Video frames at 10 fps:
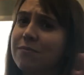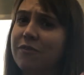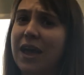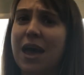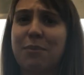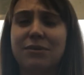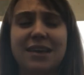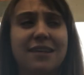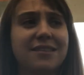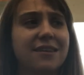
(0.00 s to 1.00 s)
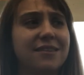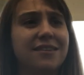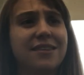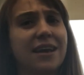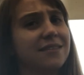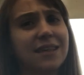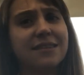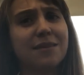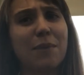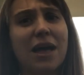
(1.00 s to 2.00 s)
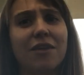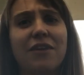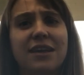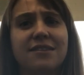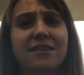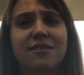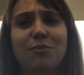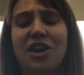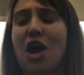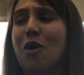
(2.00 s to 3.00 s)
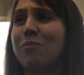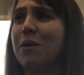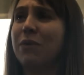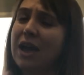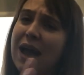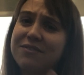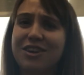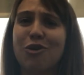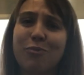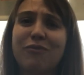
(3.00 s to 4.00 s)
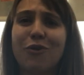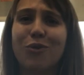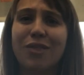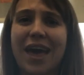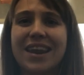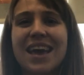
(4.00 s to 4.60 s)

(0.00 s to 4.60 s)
Forget about 1066, that's the Battle of Hastings, we know, but we have to go before then